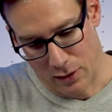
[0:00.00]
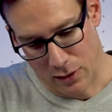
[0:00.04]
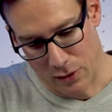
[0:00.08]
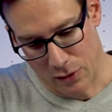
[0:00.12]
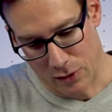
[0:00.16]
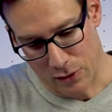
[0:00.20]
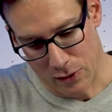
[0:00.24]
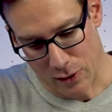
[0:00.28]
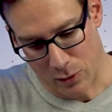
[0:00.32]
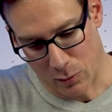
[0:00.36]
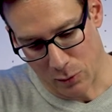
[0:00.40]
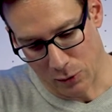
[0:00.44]

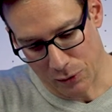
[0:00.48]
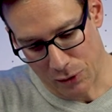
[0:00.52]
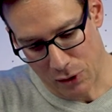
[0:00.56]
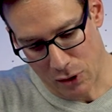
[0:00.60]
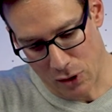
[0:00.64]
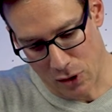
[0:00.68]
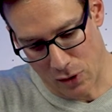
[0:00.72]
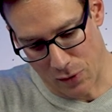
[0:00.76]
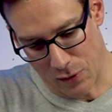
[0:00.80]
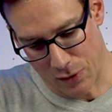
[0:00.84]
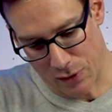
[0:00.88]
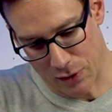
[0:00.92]
So I will
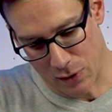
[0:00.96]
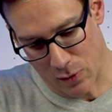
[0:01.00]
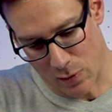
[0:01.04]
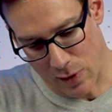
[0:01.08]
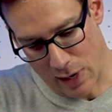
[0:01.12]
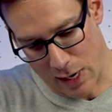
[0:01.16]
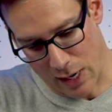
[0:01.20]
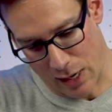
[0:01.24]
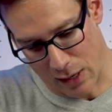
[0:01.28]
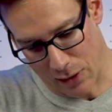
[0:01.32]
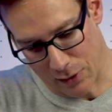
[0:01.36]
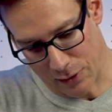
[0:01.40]
turn this
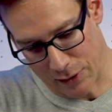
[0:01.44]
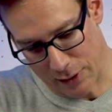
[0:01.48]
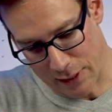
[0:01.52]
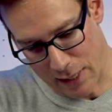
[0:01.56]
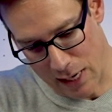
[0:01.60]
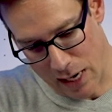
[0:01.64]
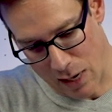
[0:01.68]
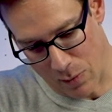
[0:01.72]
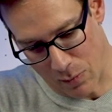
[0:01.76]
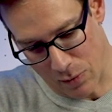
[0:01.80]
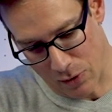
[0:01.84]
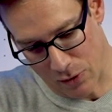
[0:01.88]
around to
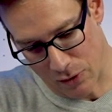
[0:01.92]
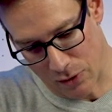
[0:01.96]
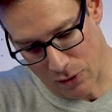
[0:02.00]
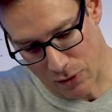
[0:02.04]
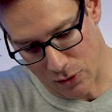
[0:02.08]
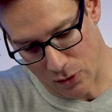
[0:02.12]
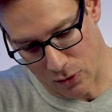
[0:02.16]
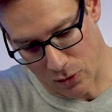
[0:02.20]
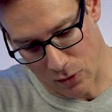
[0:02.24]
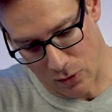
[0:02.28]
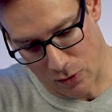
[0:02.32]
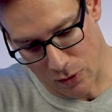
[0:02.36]
camera
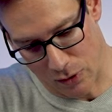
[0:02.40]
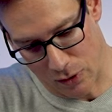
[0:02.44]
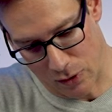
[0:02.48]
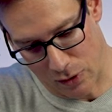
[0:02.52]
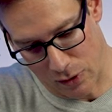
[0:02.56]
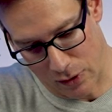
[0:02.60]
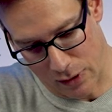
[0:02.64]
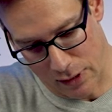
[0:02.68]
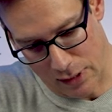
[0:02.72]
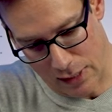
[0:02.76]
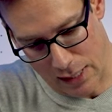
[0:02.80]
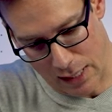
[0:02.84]
soon so
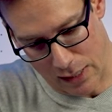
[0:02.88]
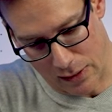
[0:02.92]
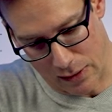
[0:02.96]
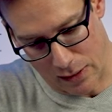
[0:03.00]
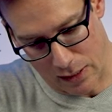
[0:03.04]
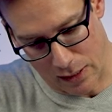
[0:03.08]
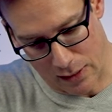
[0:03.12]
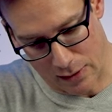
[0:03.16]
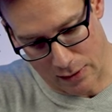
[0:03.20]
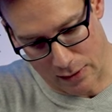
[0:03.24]
you can get